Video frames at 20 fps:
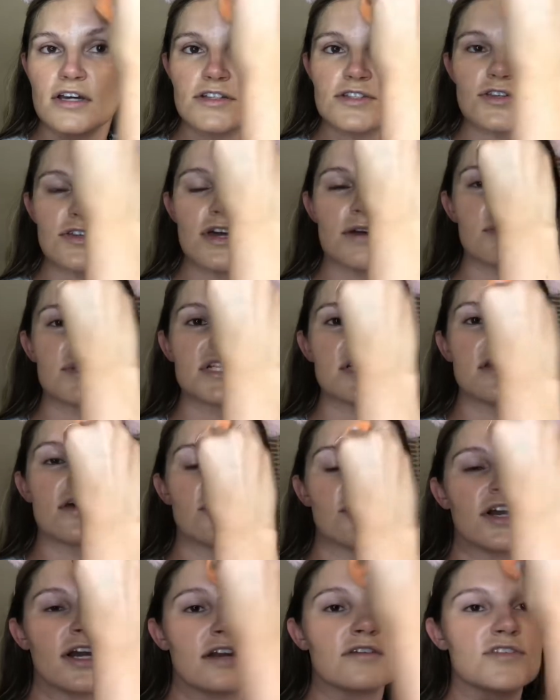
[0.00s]
So that was
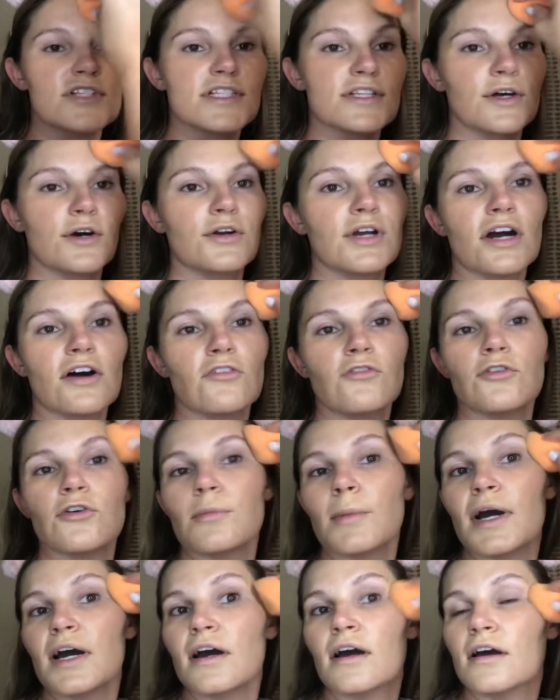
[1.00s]
another kind of slowdown for
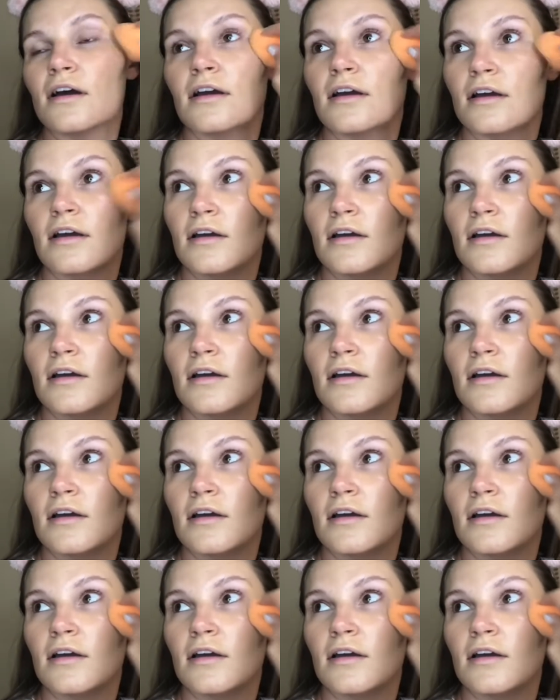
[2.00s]
my